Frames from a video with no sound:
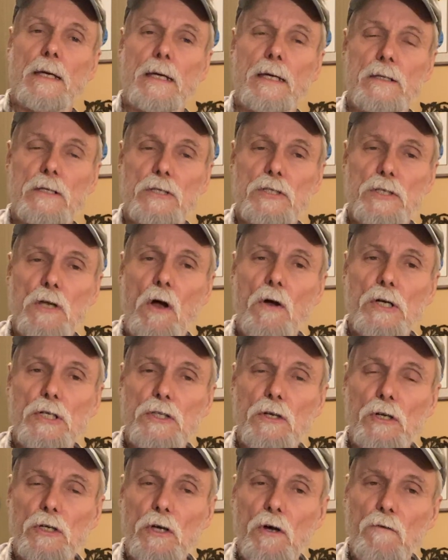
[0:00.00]
In this song, it's
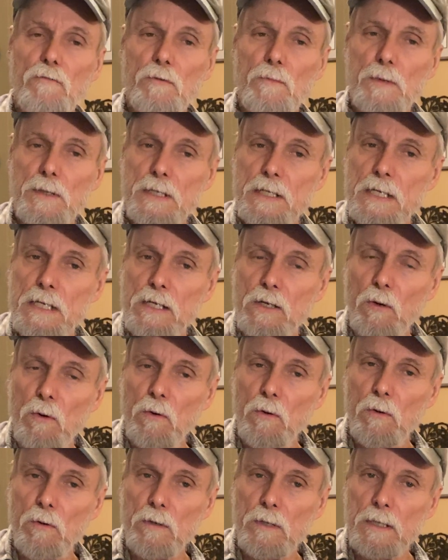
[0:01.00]
going to go from the D
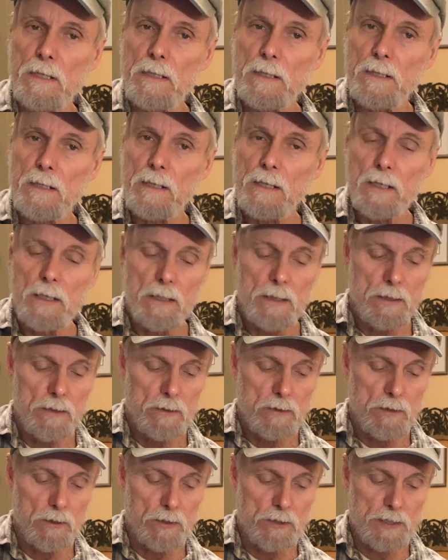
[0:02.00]
chord
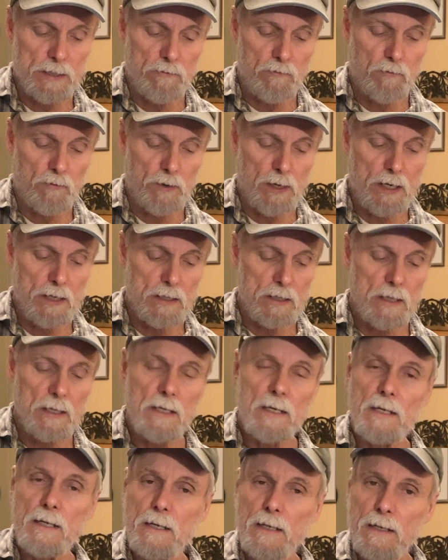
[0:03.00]
to the 7th fret
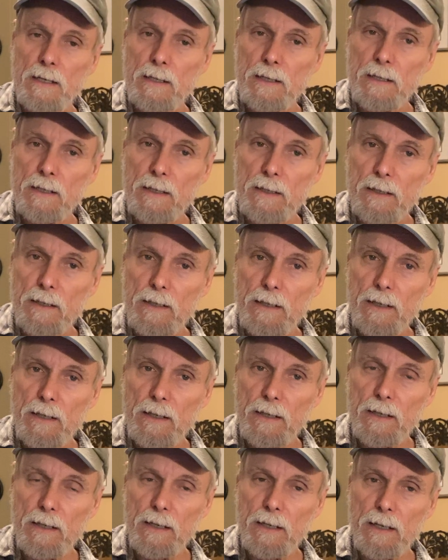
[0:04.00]

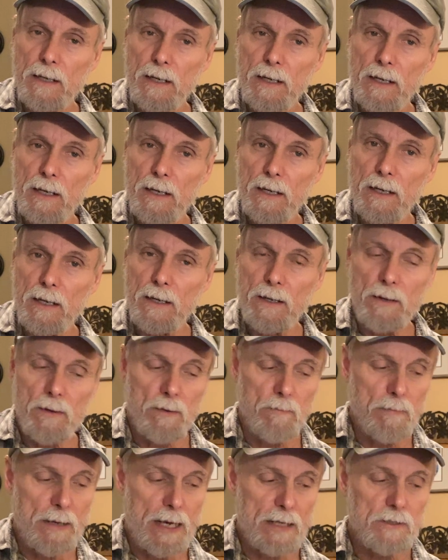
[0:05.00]

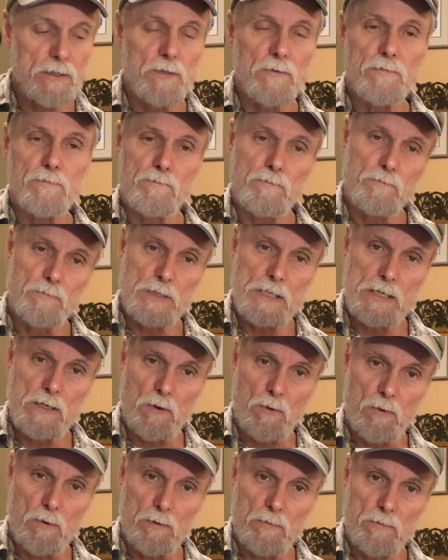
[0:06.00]
and back to the D
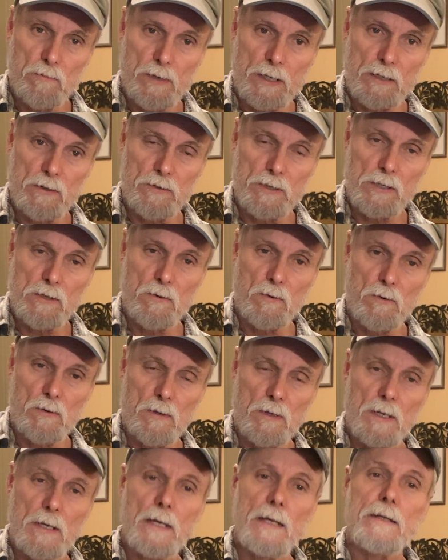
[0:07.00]
chord, regular D
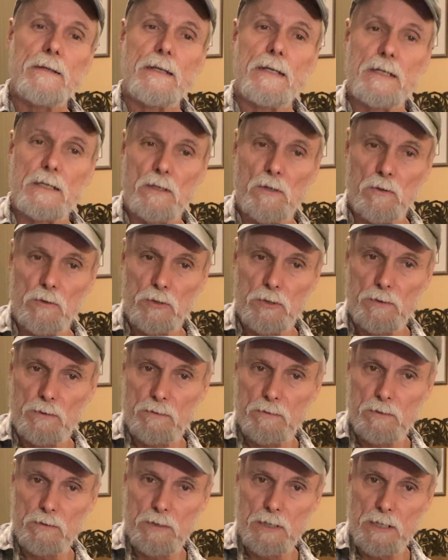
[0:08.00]
chord. Then it goes
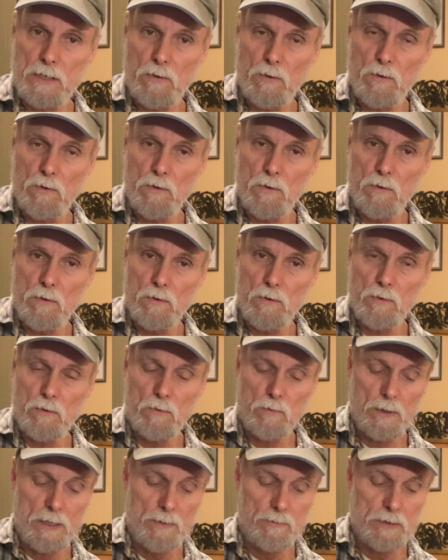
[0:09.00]
D
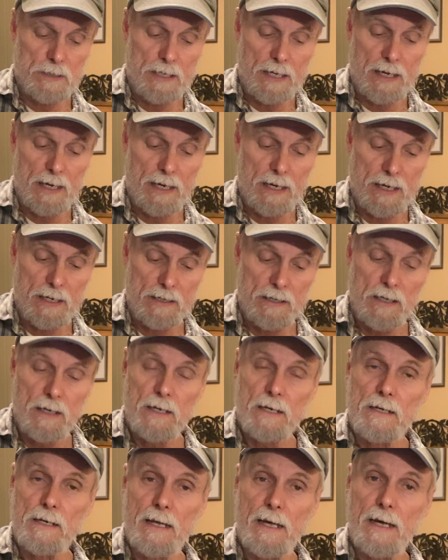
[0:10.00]
chord way up to 9,
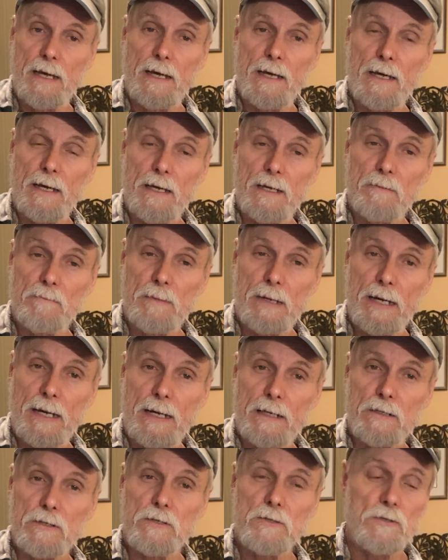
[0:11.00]
9
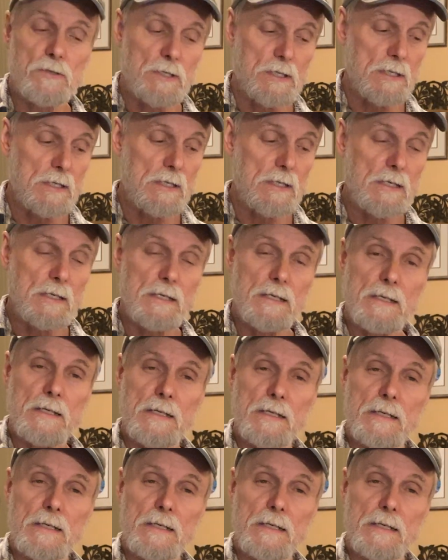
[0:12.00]
back to D.